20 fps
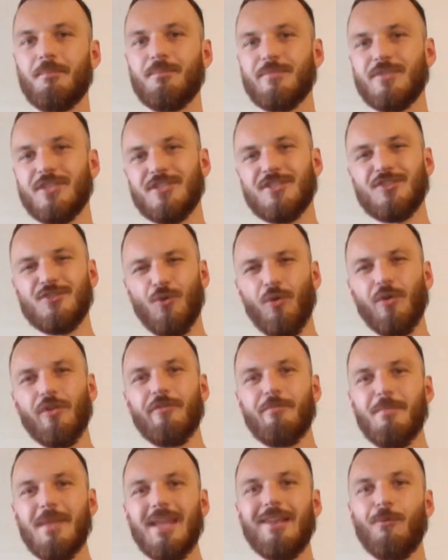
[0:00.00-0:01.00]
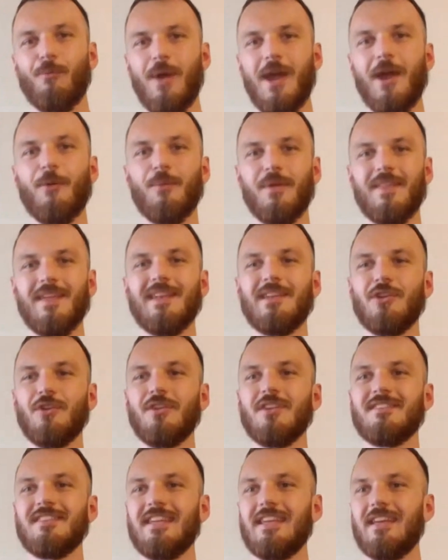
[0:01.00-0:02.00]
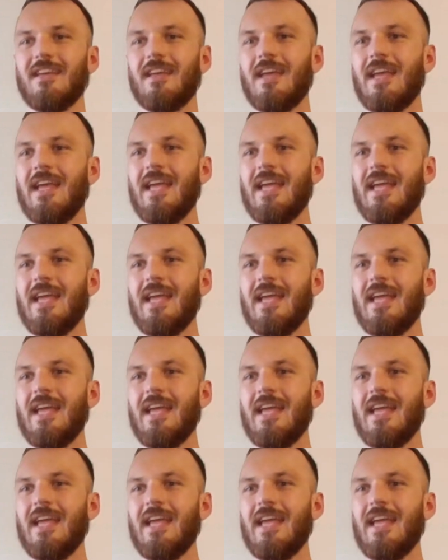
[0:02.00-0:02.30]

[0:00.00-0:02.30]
sort of middleware within Unity.